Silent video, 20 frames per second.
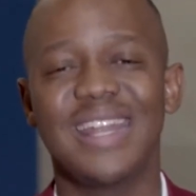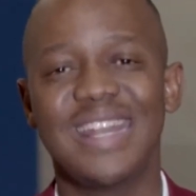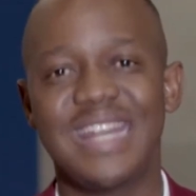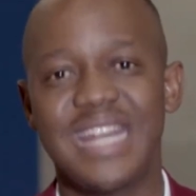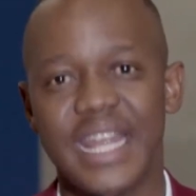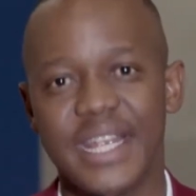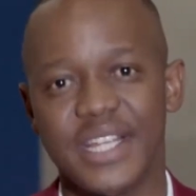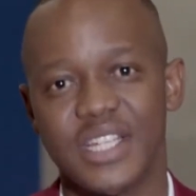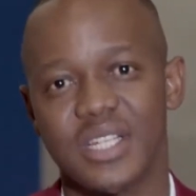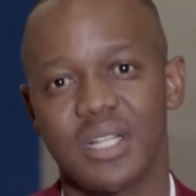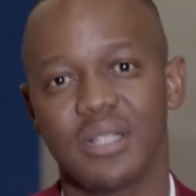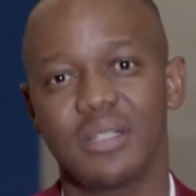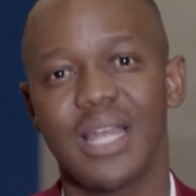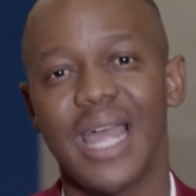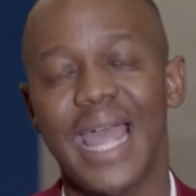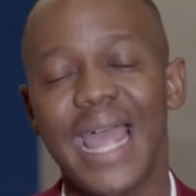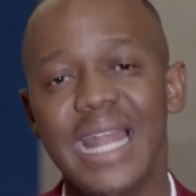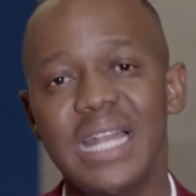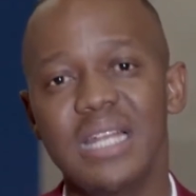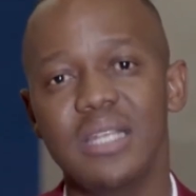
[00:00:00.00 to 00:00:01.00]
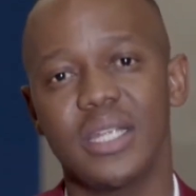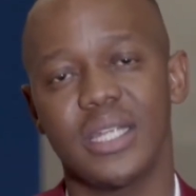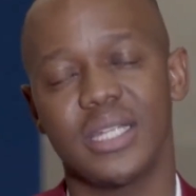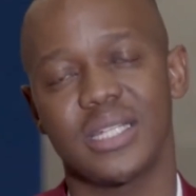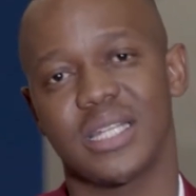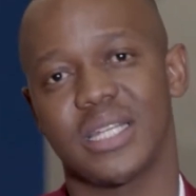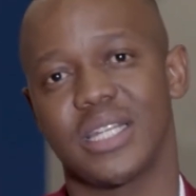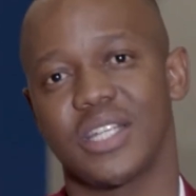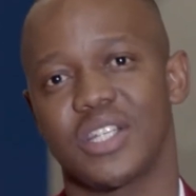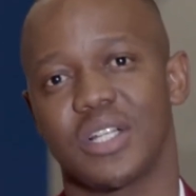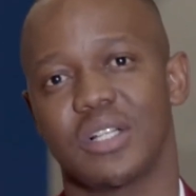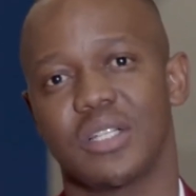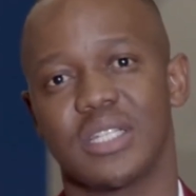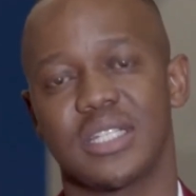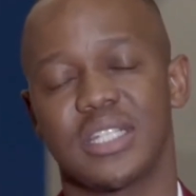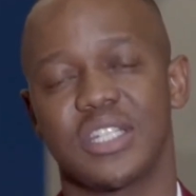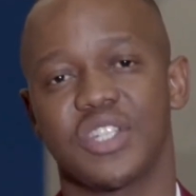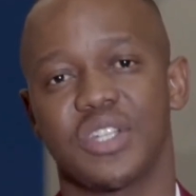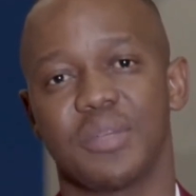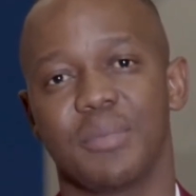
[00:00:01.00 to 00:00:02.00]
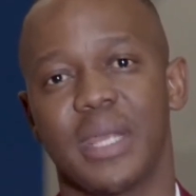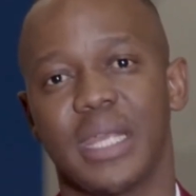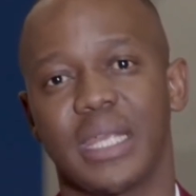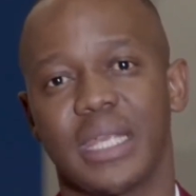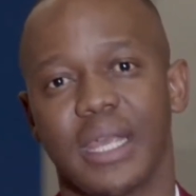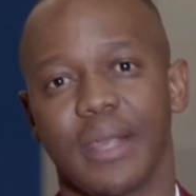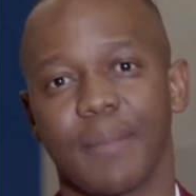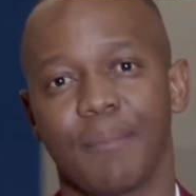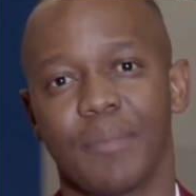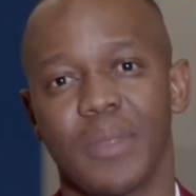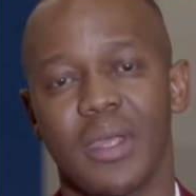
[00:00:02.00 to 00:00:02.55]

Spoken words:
national, and international decision making.